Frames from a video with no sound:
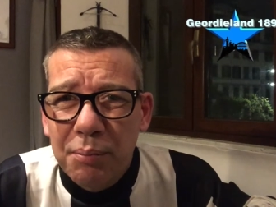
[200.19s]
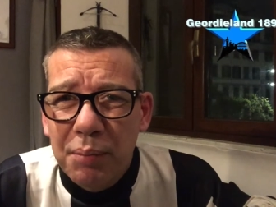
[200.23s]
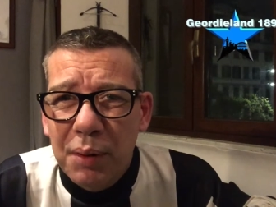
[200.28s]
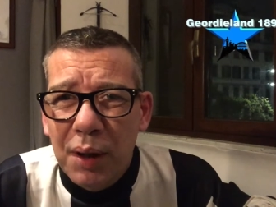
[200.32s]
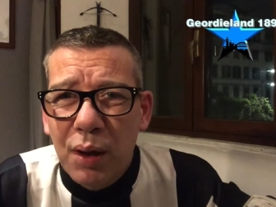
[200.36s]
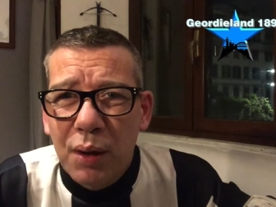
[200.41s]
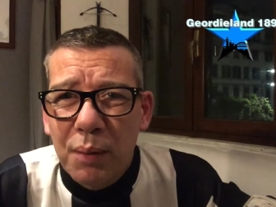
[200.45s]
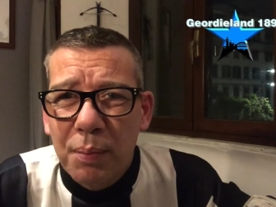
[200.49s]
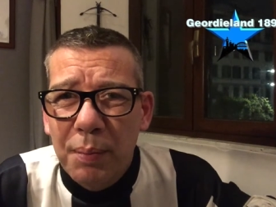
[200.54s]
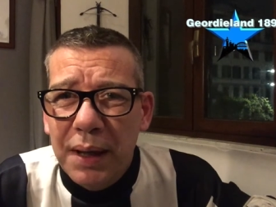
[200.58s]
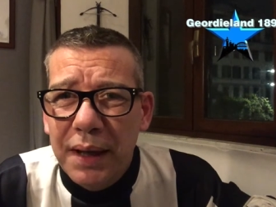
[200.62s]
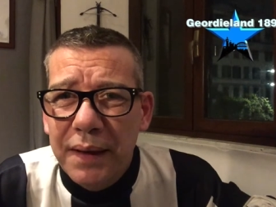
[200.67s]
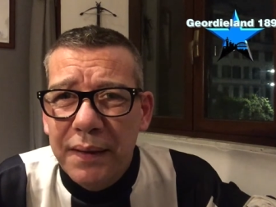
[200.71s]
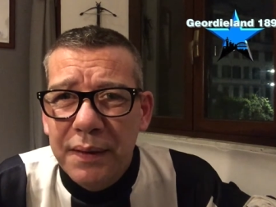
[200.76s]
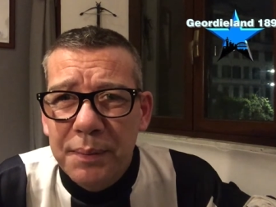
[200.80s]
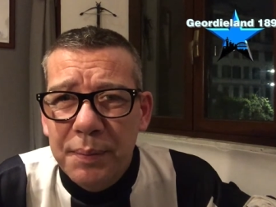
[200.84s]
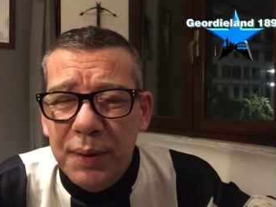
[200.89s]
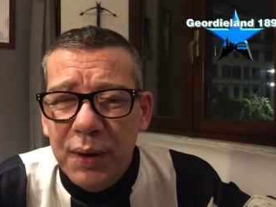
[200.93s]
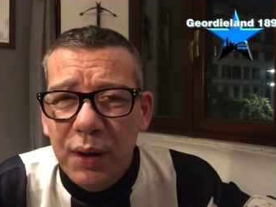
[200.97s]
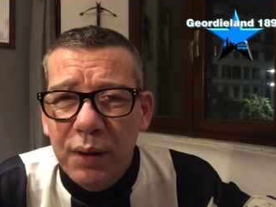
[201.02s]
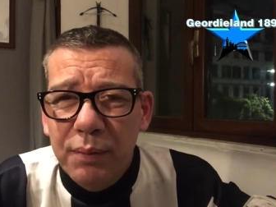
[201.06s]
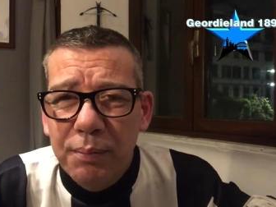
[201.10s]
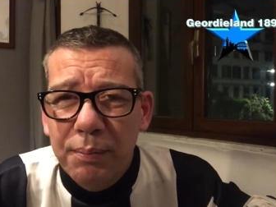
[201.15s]
block by
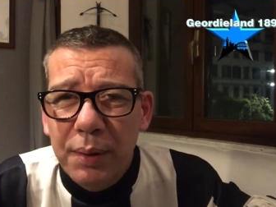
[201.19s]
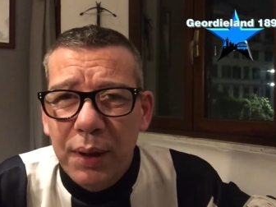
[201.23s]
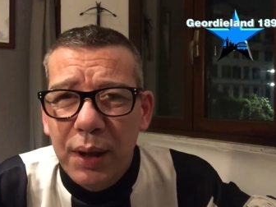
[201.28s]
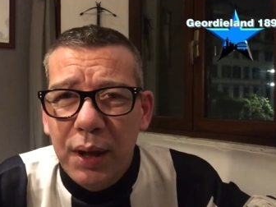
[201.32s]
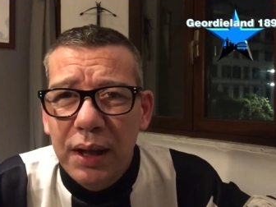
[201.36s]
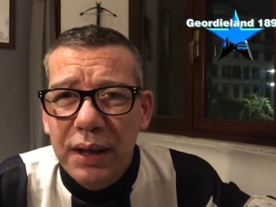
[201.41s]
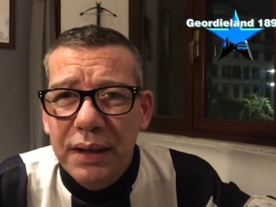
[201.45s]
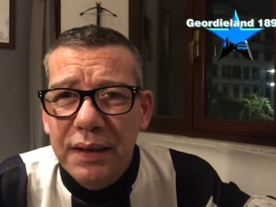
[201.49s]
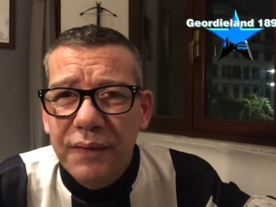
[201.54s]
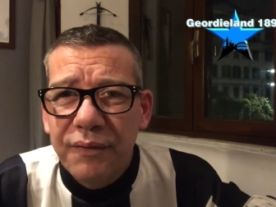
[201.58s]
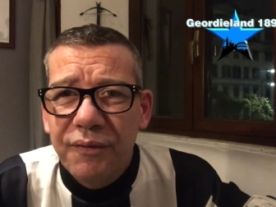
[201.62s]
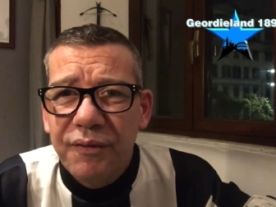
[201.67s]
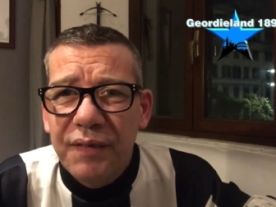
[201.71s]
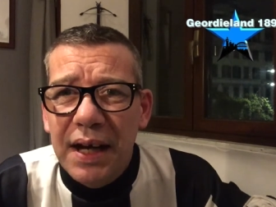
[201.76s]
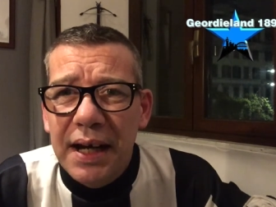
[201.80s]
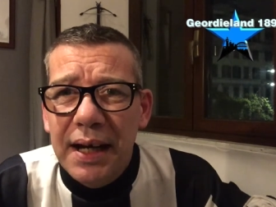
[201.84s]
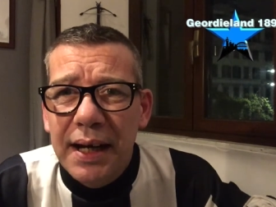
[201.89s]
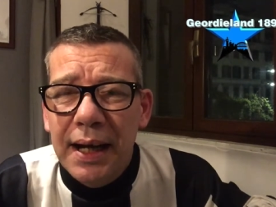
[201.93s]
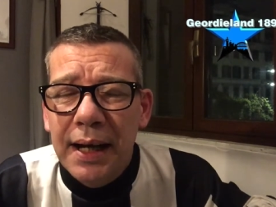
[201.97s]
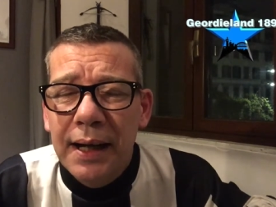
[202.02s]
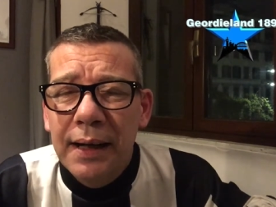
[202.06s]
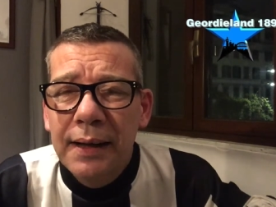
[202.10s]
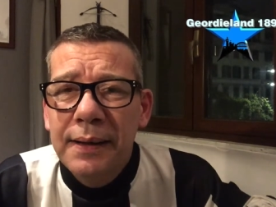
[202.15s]
the Burnley
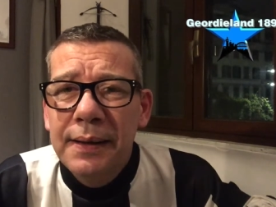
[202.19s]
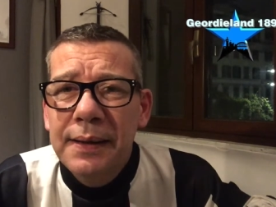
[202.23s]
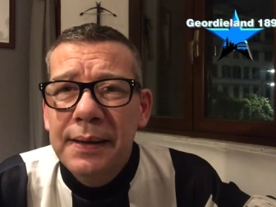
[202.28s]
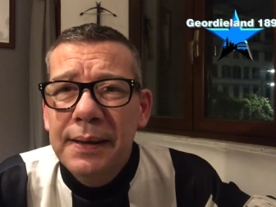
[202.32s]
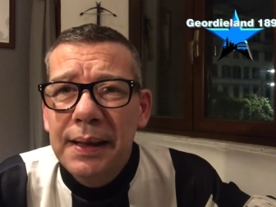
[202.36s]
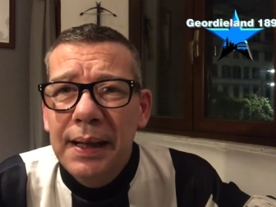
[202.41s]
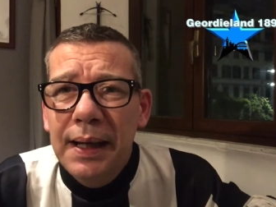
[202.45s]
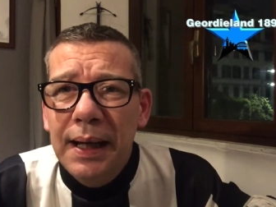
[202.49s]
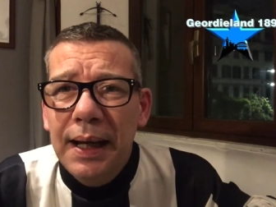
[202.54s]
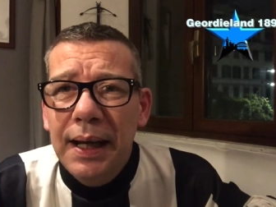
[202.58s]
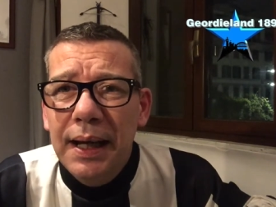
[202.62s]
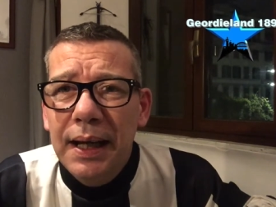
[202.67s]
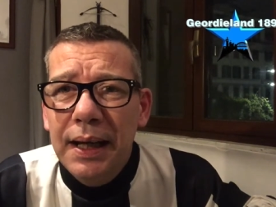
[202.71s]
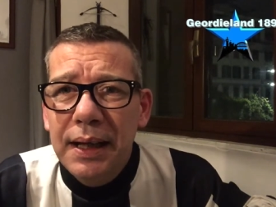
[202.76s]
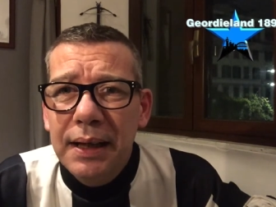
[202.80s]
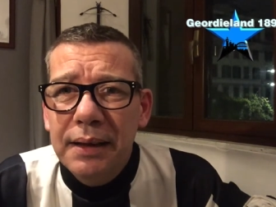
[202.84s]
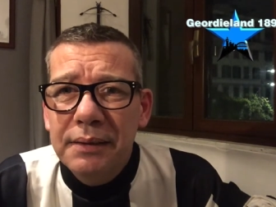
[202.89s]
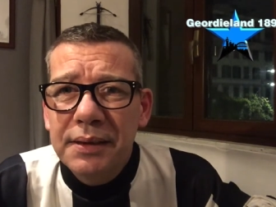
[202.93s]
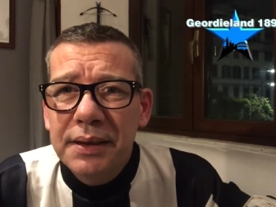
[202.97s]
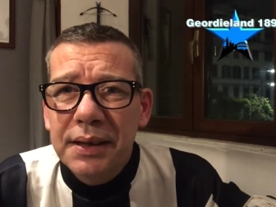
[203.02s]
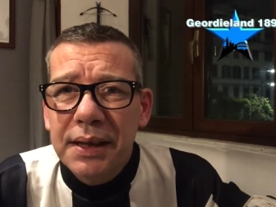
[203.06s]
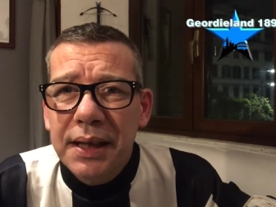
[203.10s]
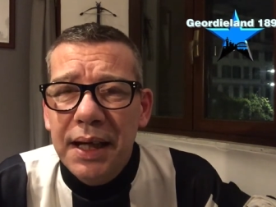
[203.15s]
defender,
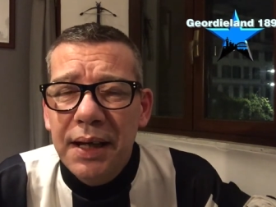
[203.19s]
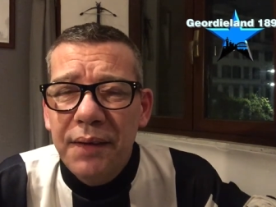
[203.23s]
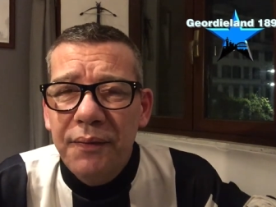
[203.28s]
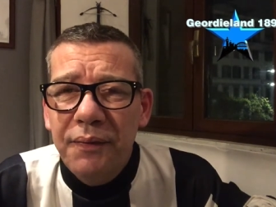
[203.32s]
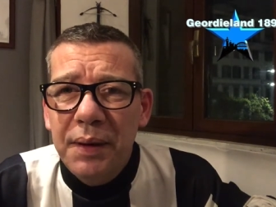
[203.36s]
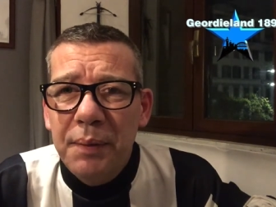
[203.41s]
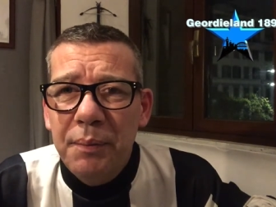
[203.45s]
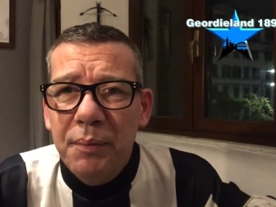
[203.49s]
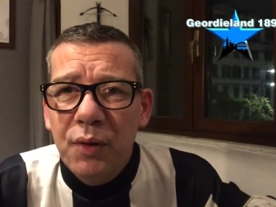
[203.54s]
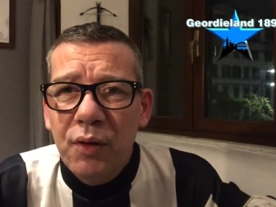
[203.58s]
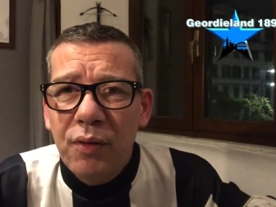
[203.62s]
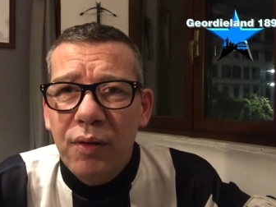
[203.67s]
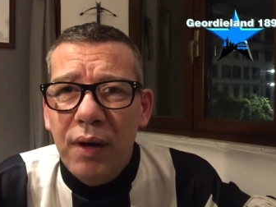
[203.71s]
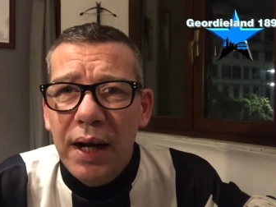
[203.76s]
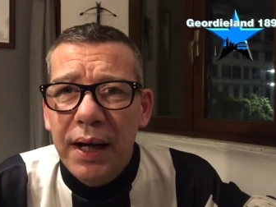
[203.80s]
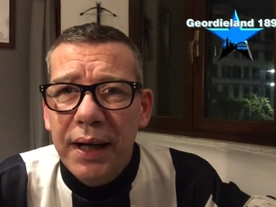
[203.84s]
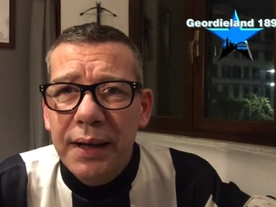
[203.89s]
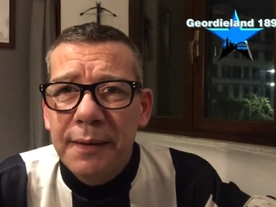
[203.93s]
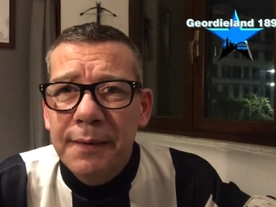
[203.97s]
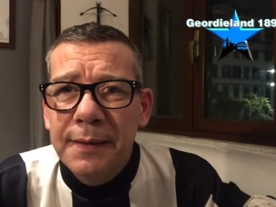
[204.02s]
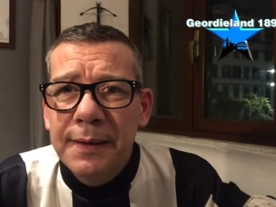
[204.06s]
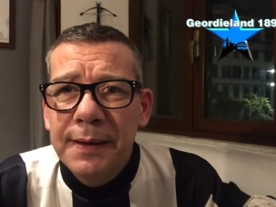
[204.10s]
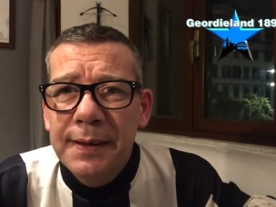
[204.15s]
to give him
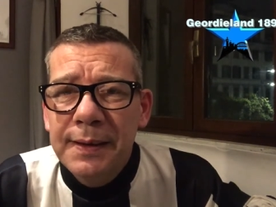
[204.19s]
credit.